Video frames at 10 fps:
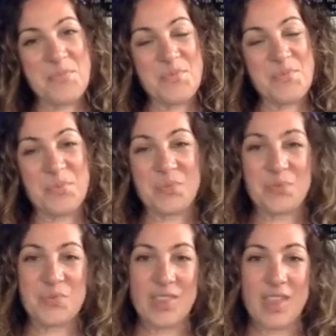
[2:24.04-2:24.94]

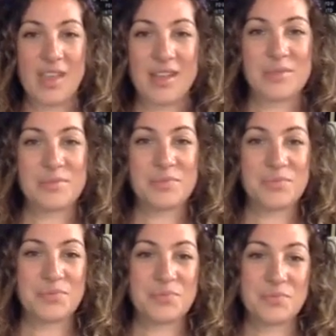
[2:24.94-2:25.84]

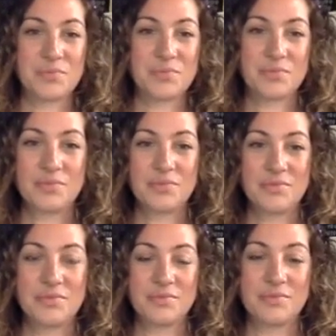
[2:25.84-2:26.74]

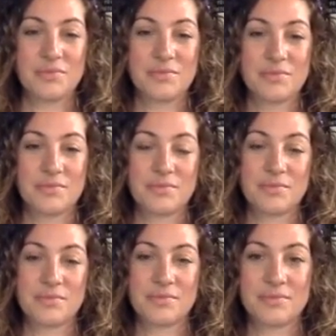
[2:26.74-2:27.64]

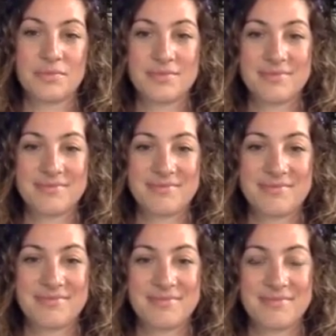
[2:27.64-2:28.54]

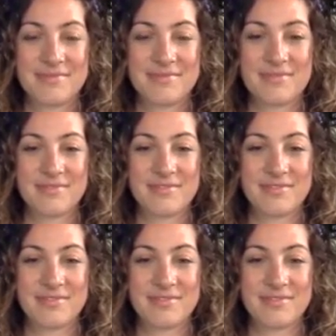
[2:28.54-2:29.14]
(silent)